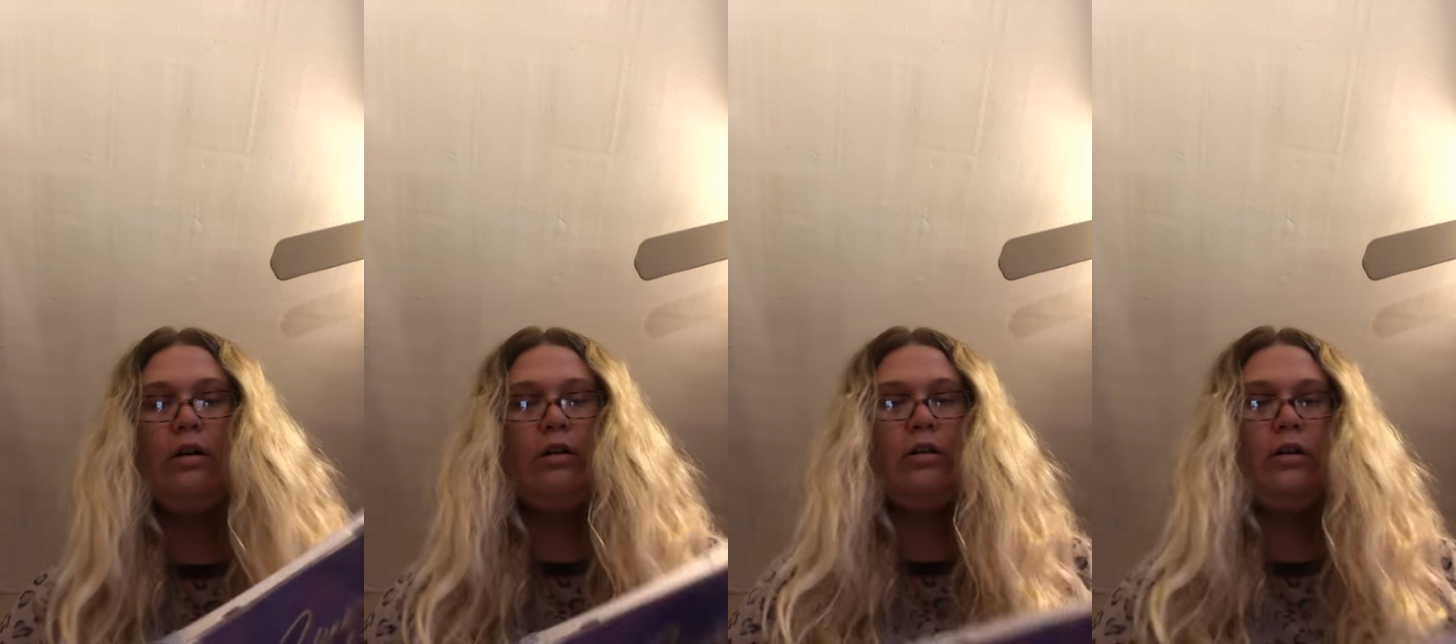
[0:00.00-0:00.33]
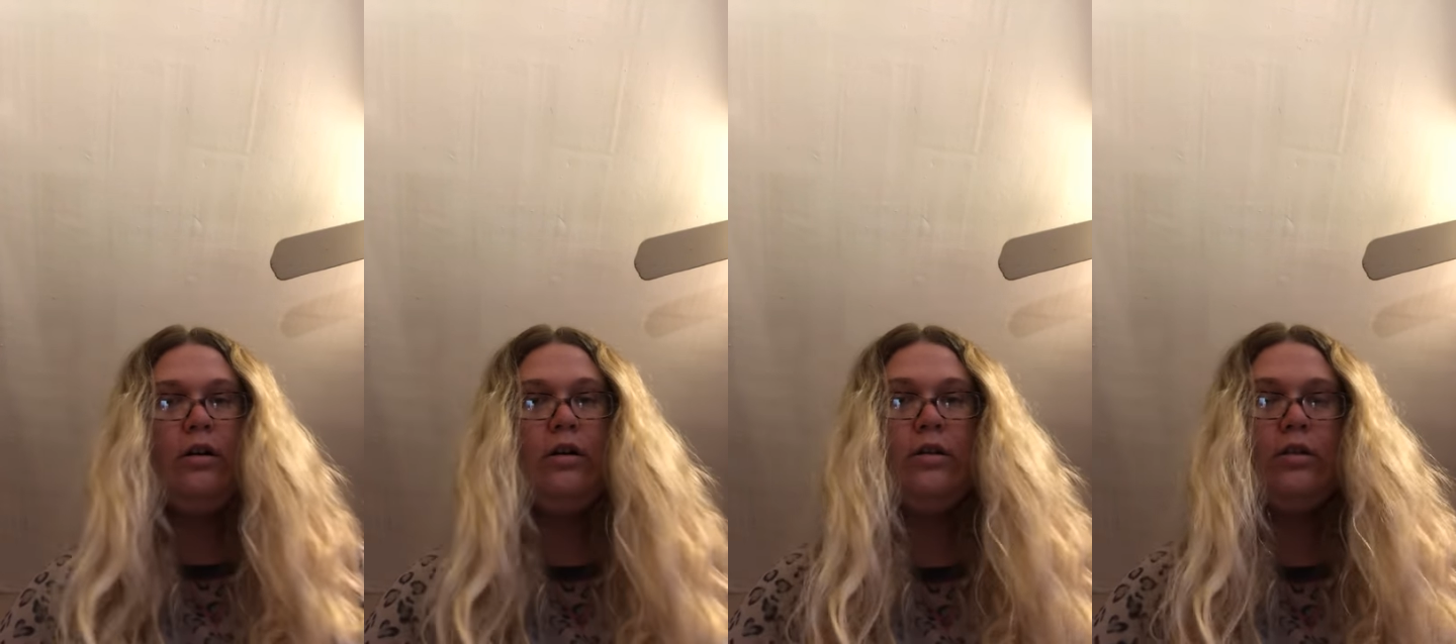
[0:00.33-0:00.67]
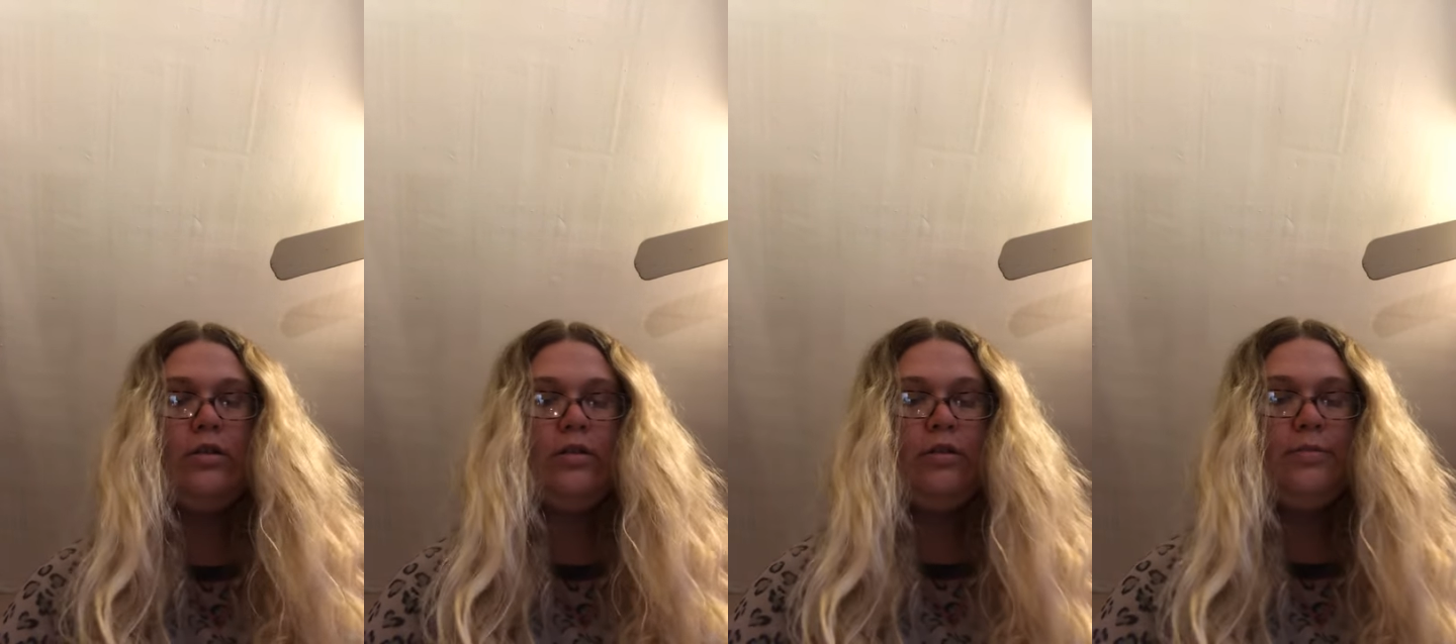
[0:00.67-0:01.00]

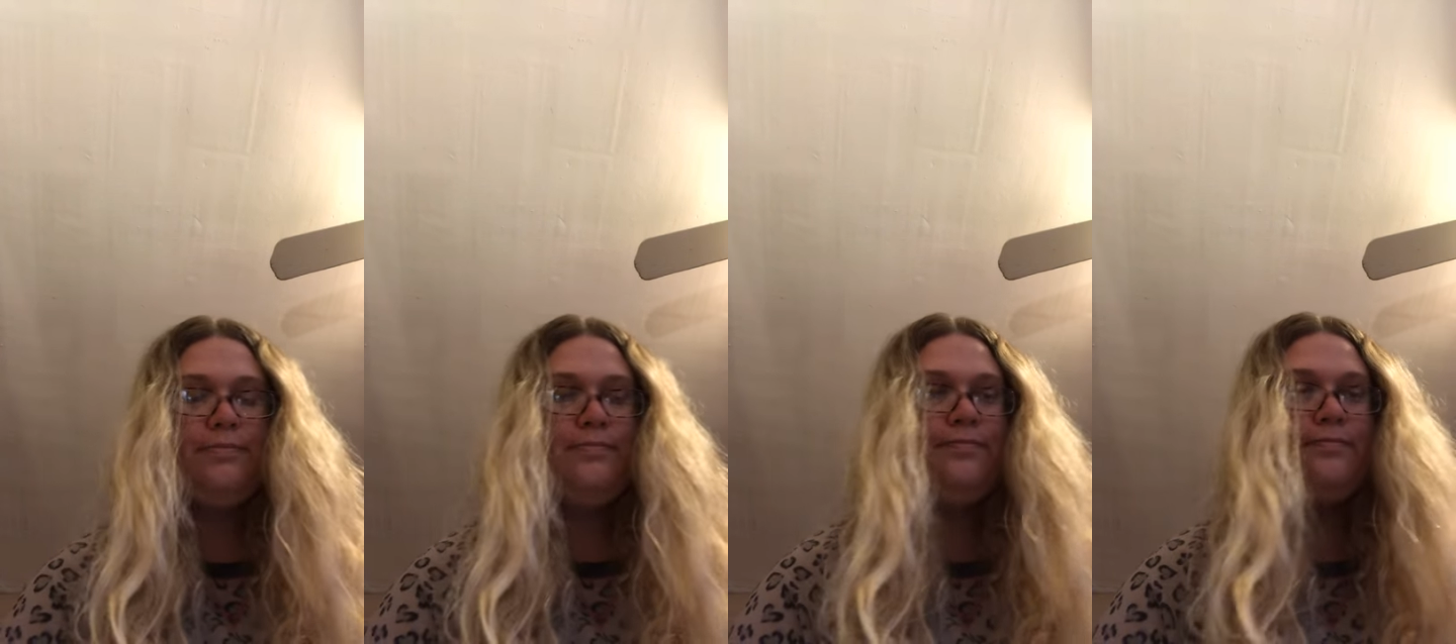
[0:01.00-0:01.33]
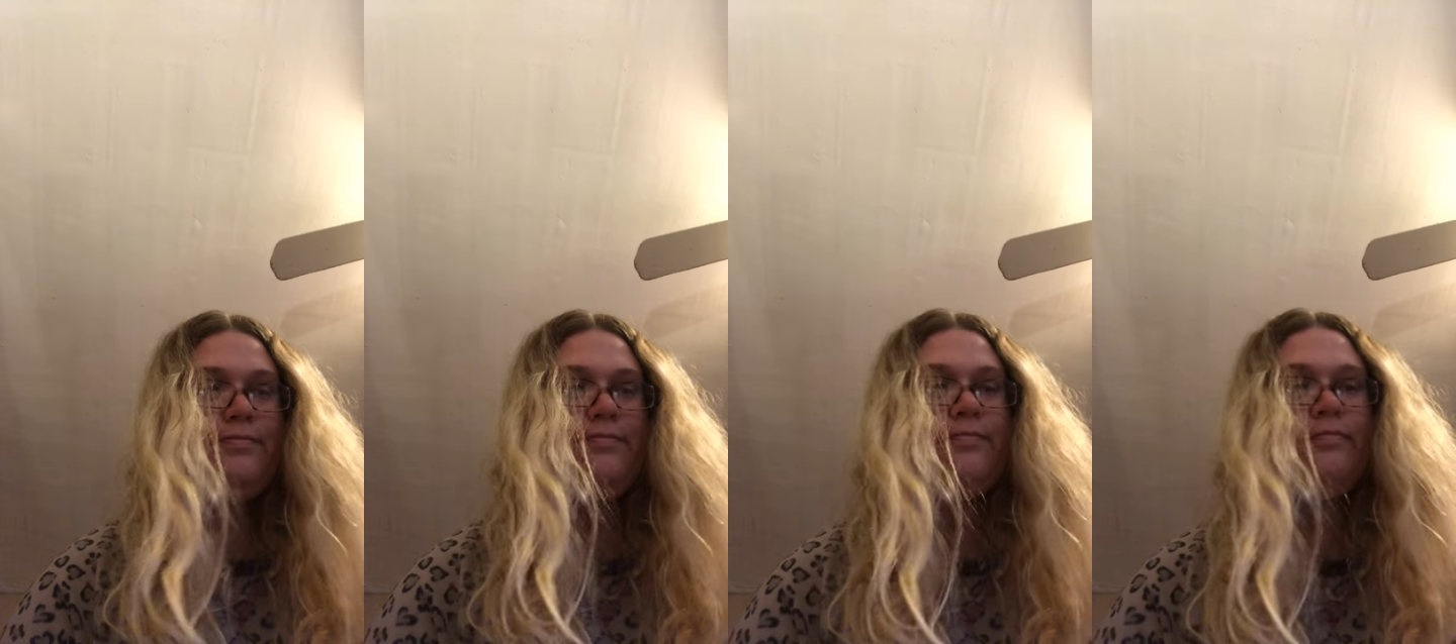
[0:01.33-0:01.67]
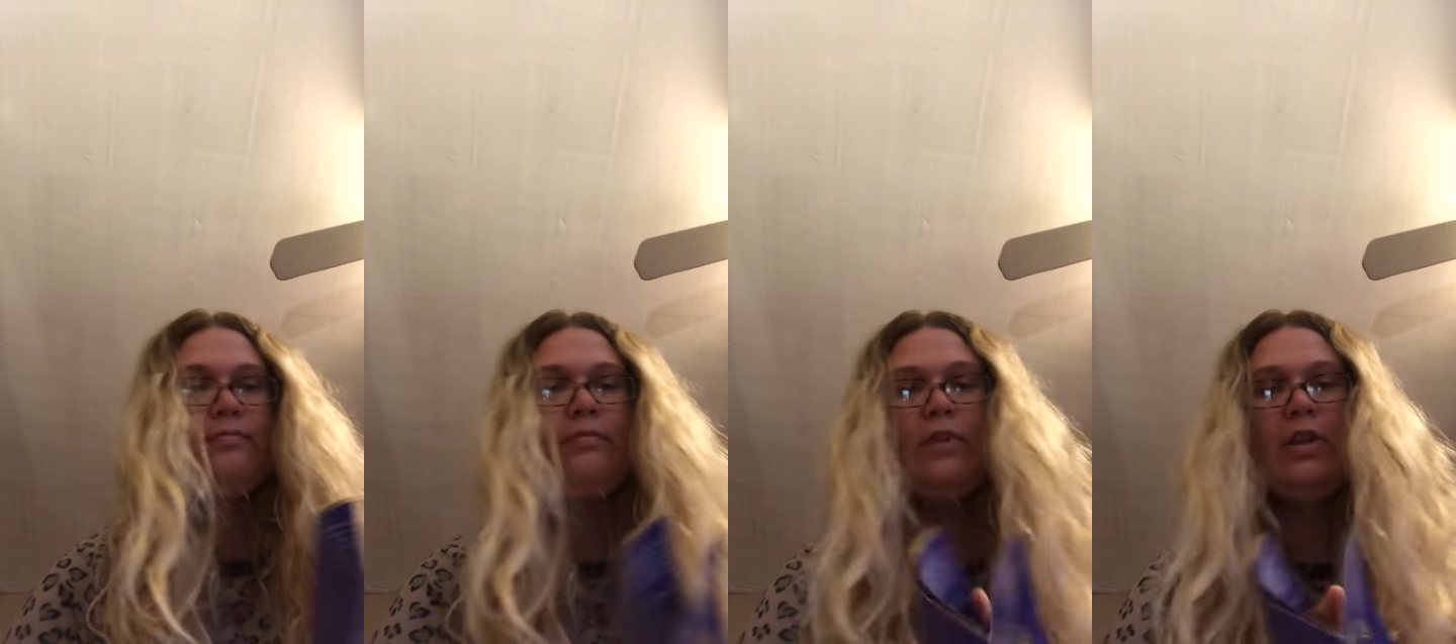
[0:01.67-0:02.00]
Um,
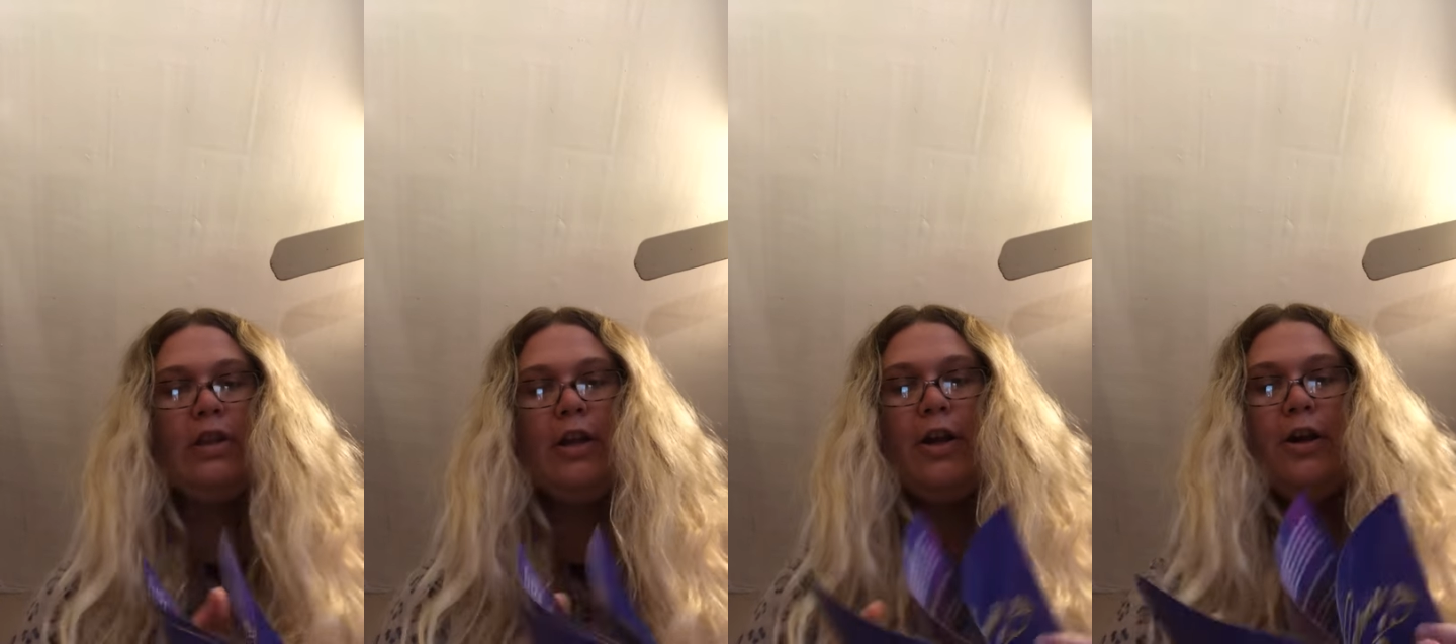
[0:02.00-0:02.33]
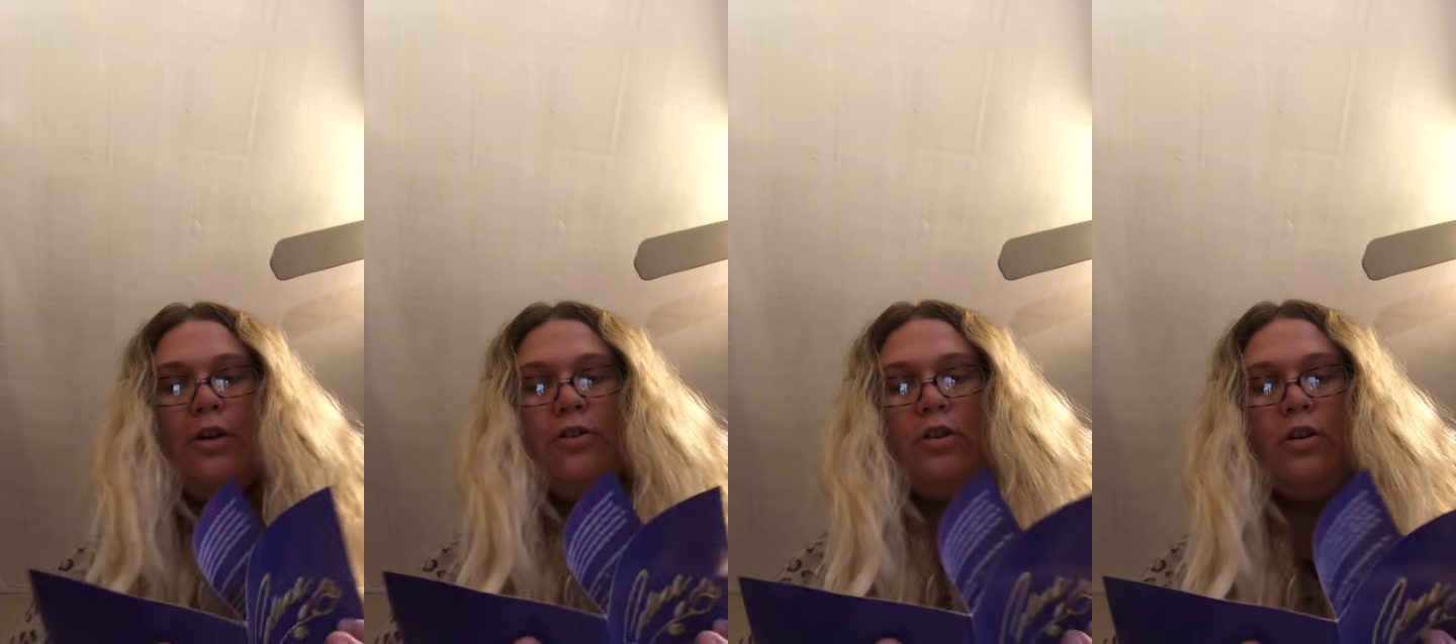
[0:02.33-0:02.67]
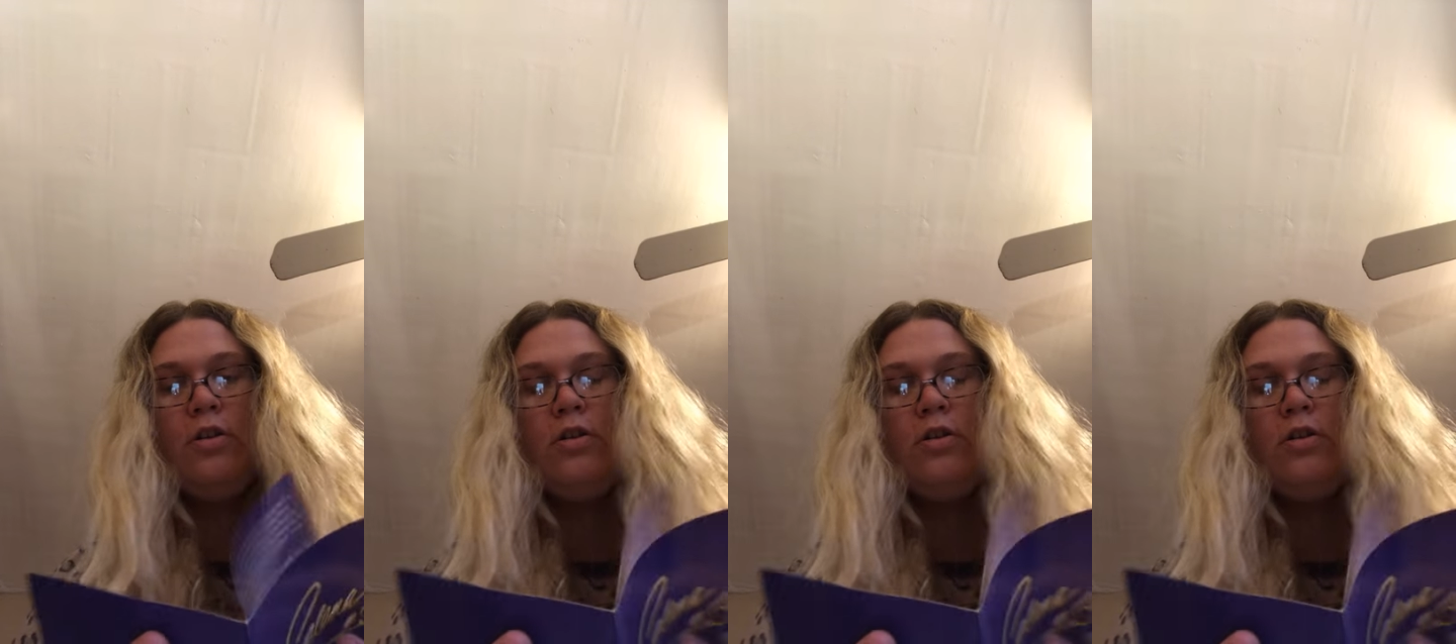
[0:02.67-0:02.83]
there's